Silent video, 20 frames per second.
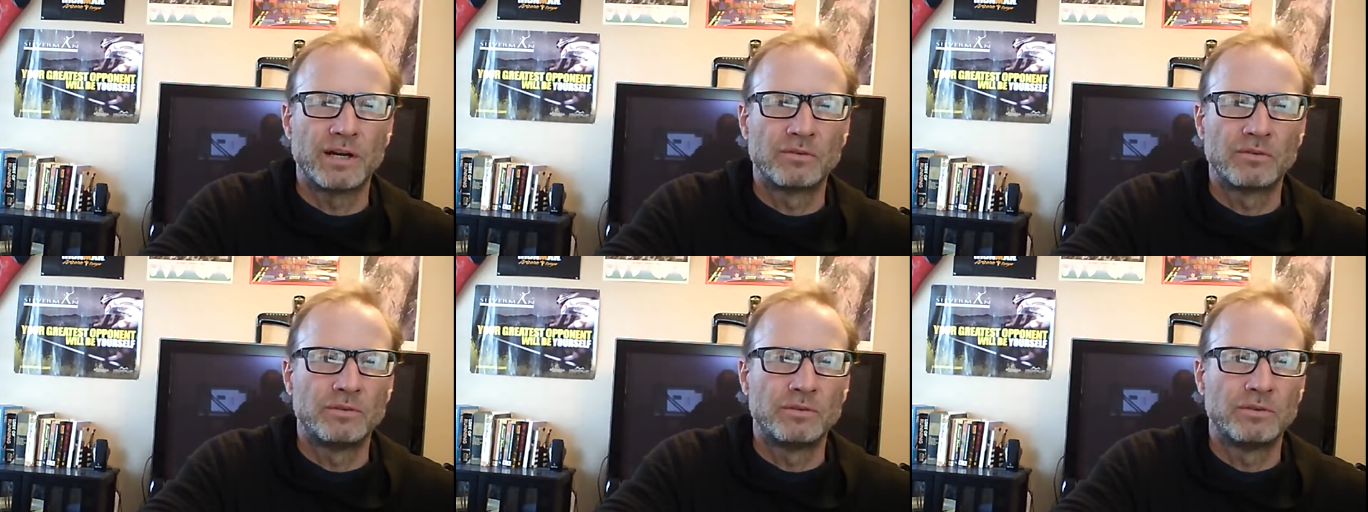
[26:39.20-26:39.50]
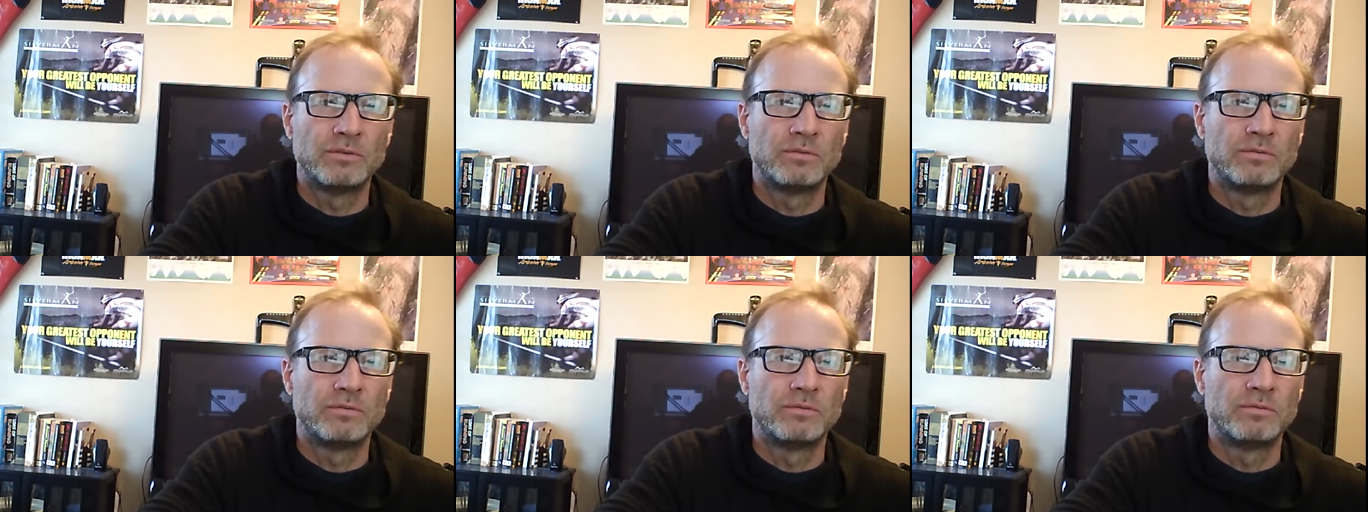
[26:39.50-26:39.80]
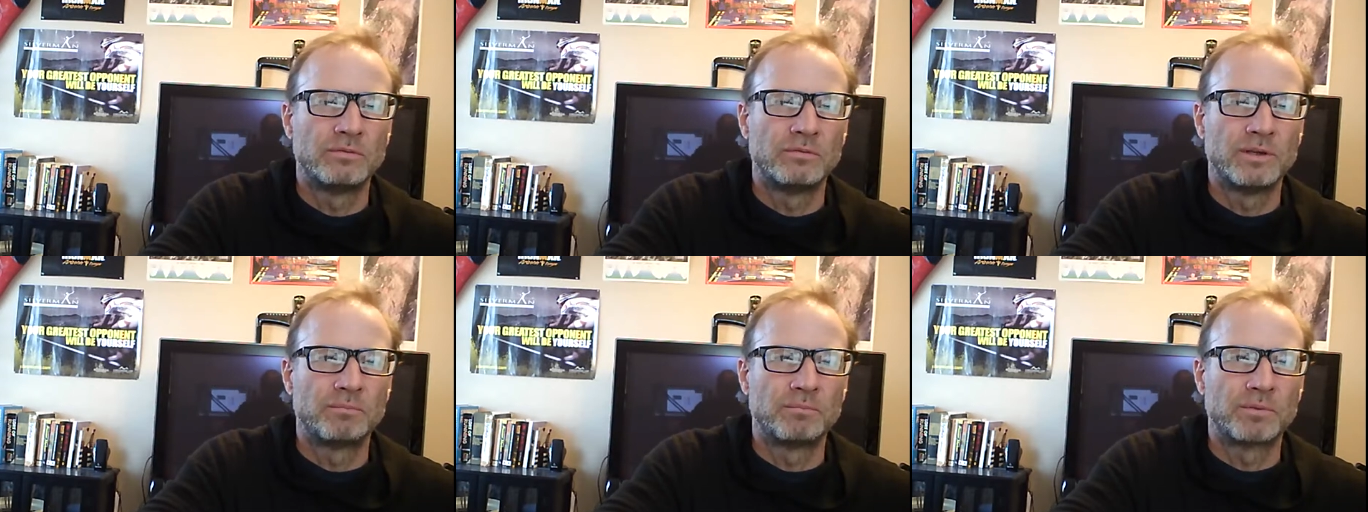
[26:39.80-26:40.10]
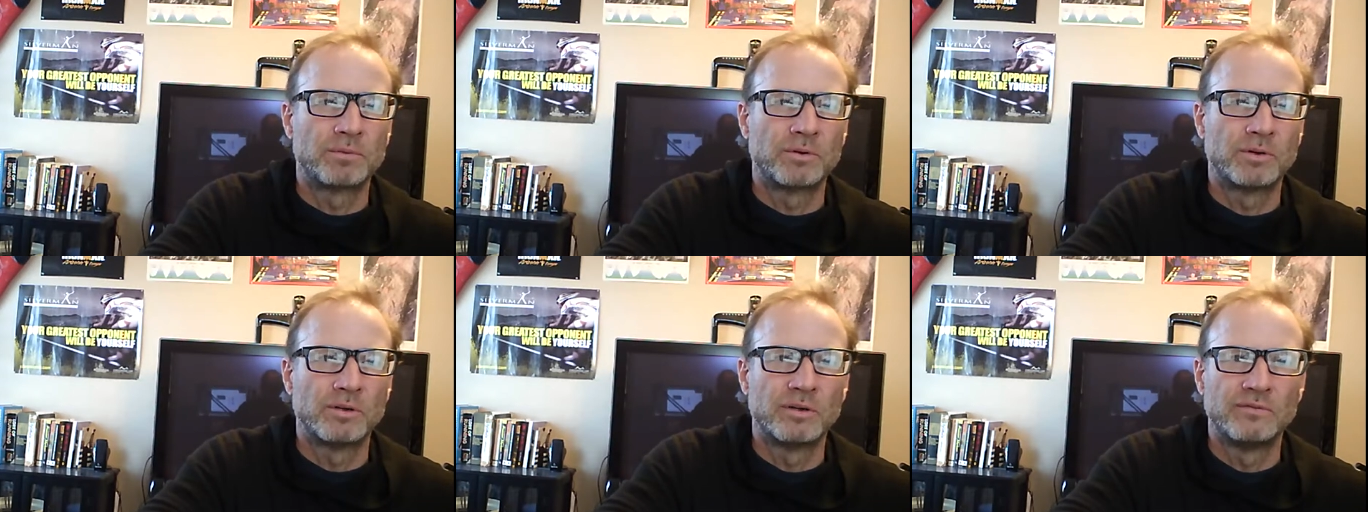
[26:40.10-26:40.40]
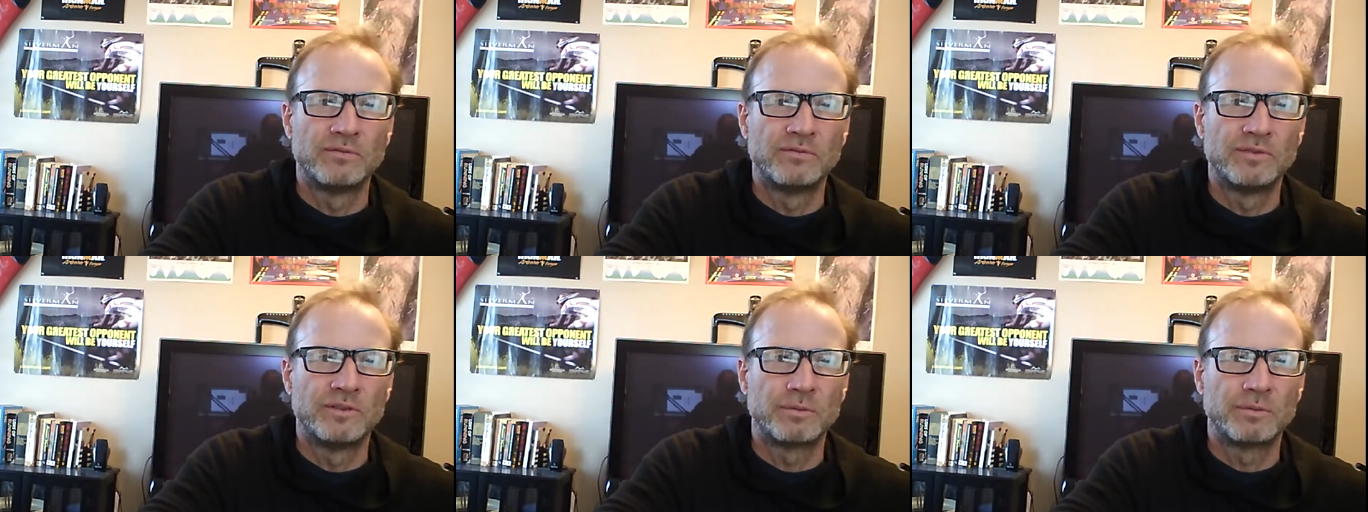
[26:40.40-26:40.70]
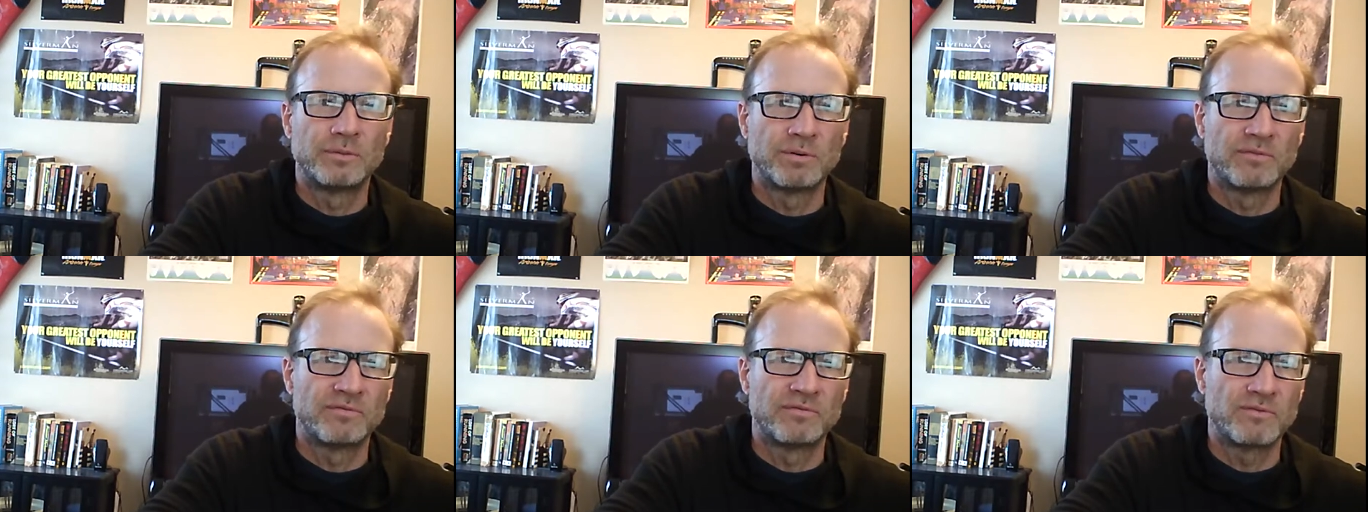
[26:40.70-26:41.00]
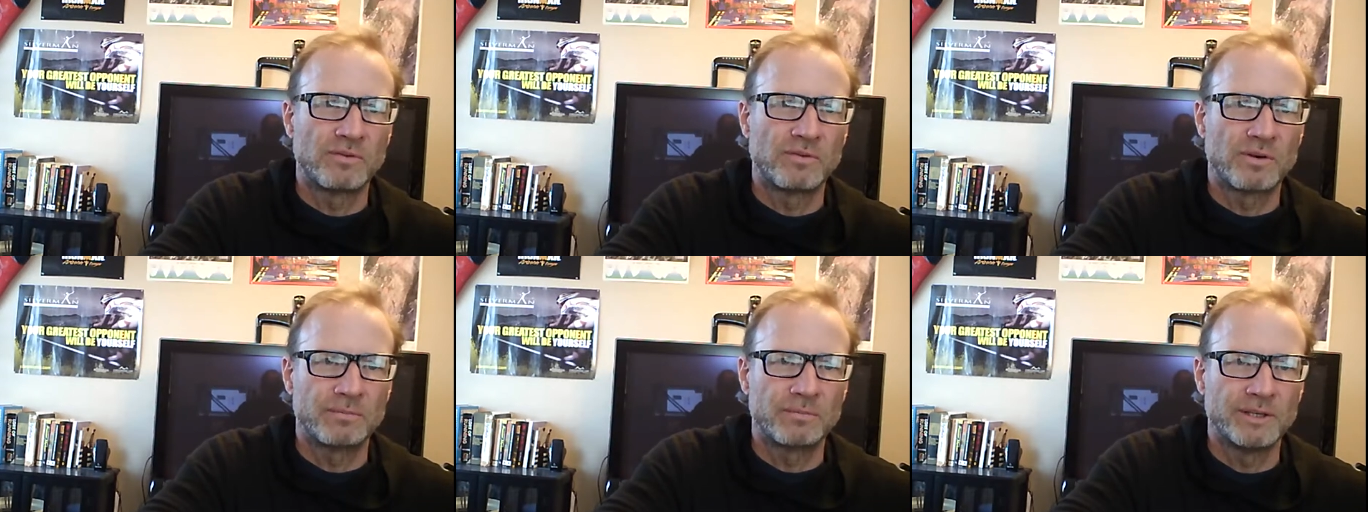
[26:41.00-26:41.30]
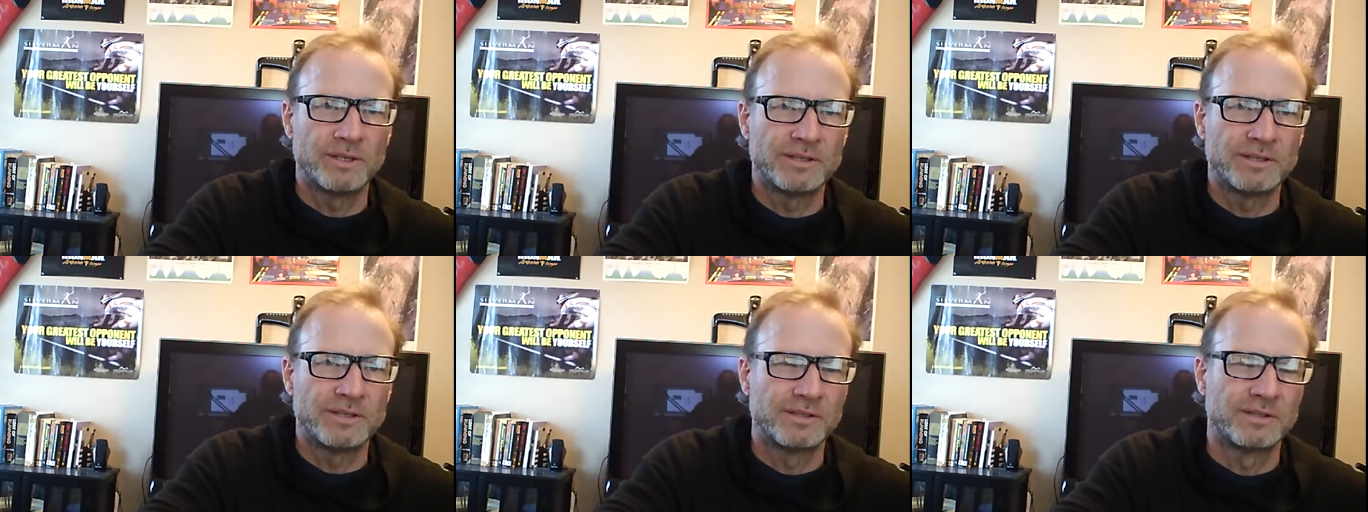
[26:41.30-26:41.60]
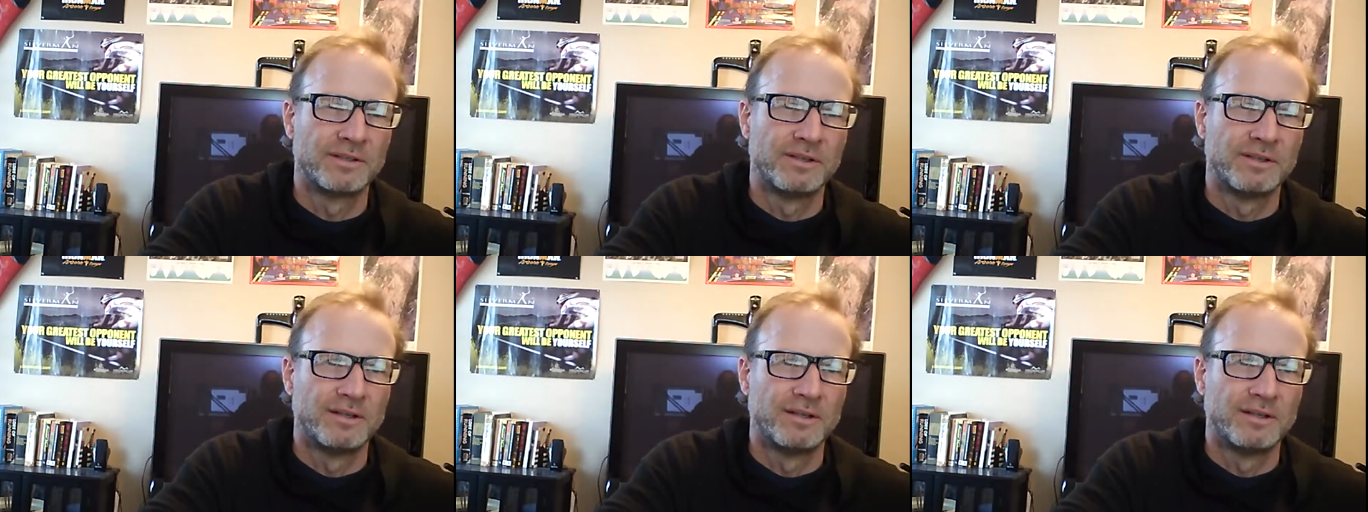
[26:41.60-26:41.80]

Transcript: do you improve your performance